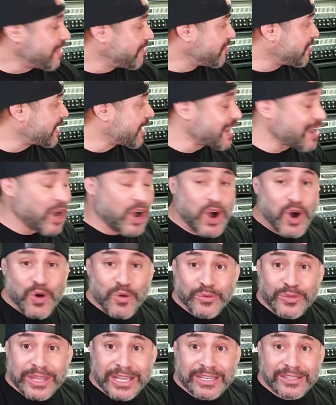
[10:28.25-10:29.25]
that I
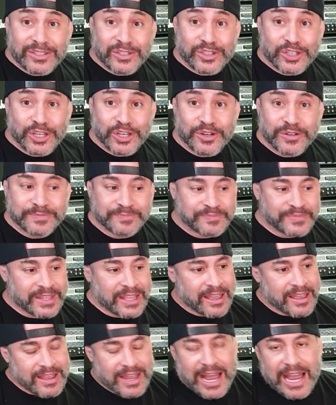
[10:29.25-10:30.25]
own these two,
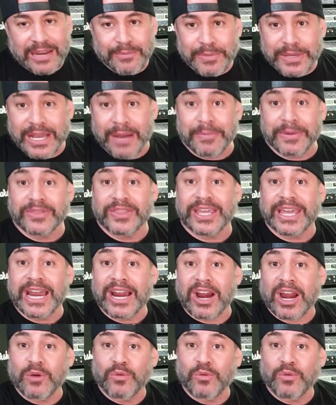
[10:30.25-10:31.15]
I'd be up in the air.